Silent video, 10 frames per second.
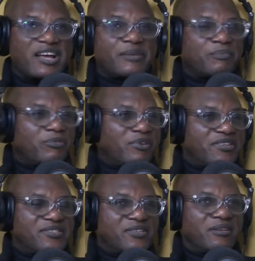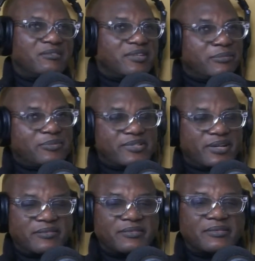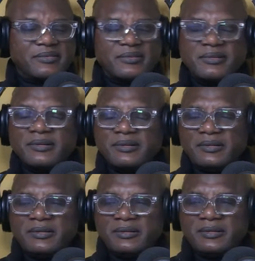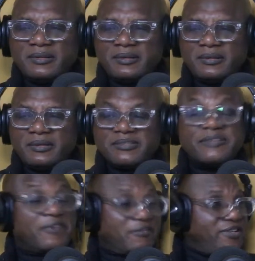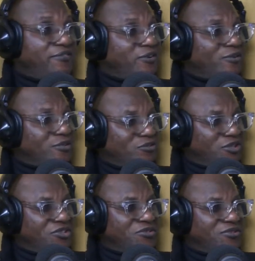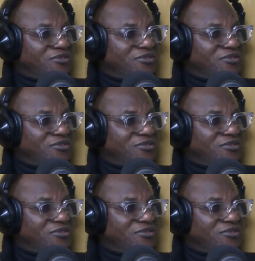high price on themselves is a very difficult question